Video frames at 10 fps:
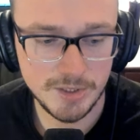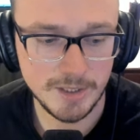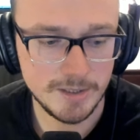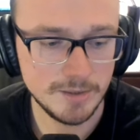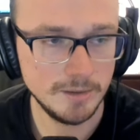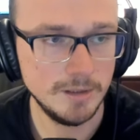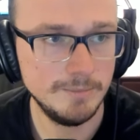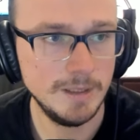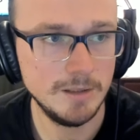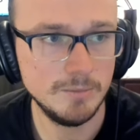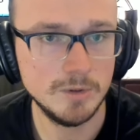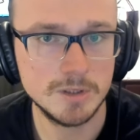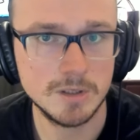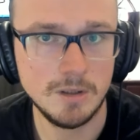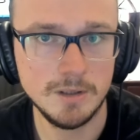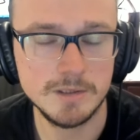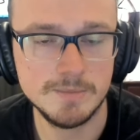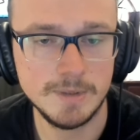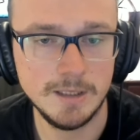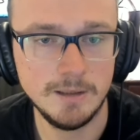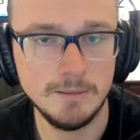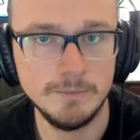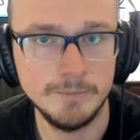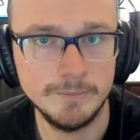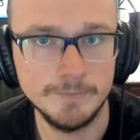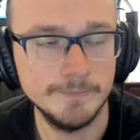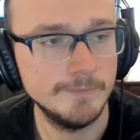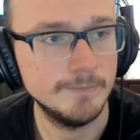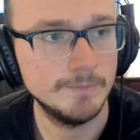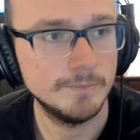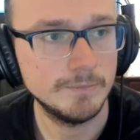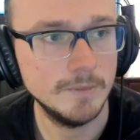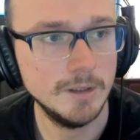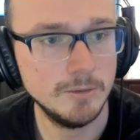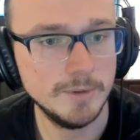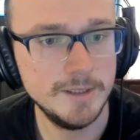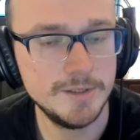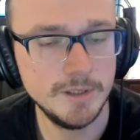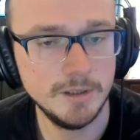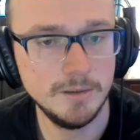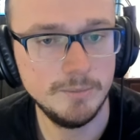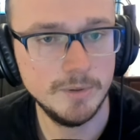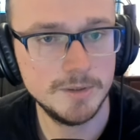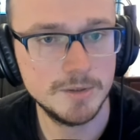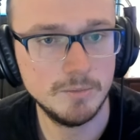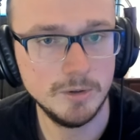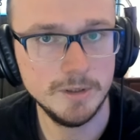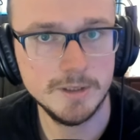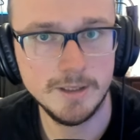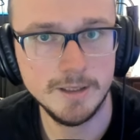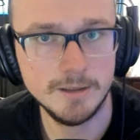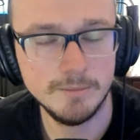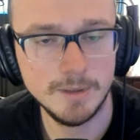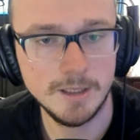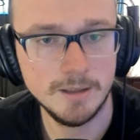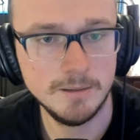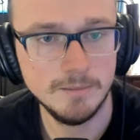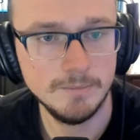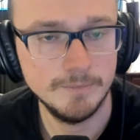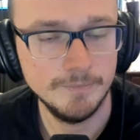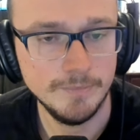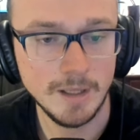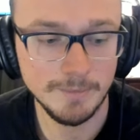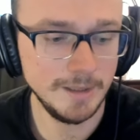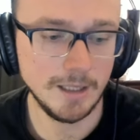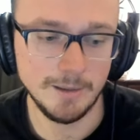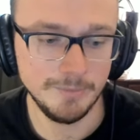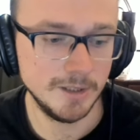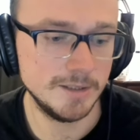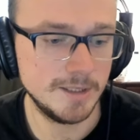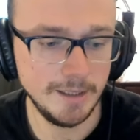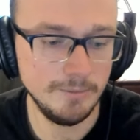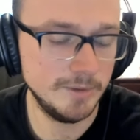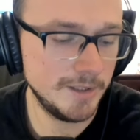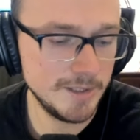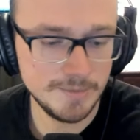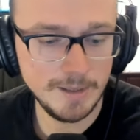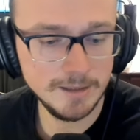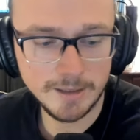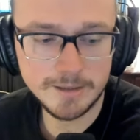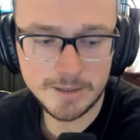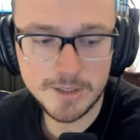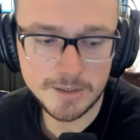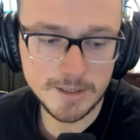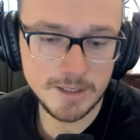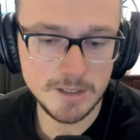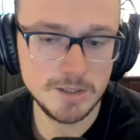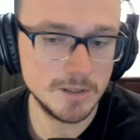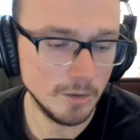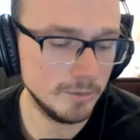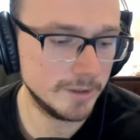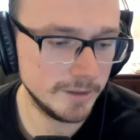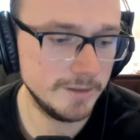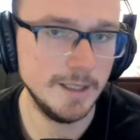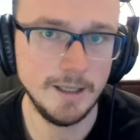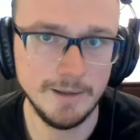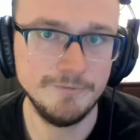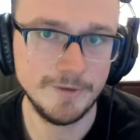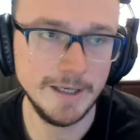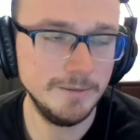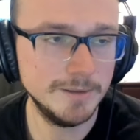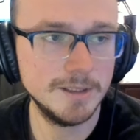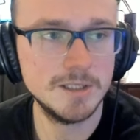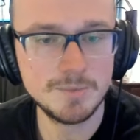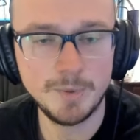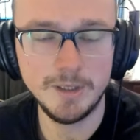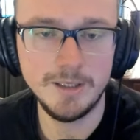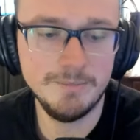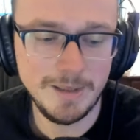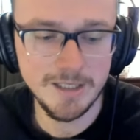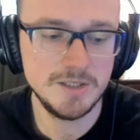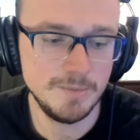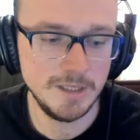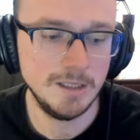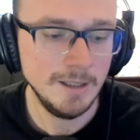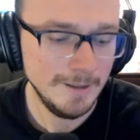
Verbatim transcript: Chester gonna make more songs, man? Like, when is he gonna put some work together, man? I mean, I'm content with this, man. Like, this is this is so good that I'm fine with this, but it makes me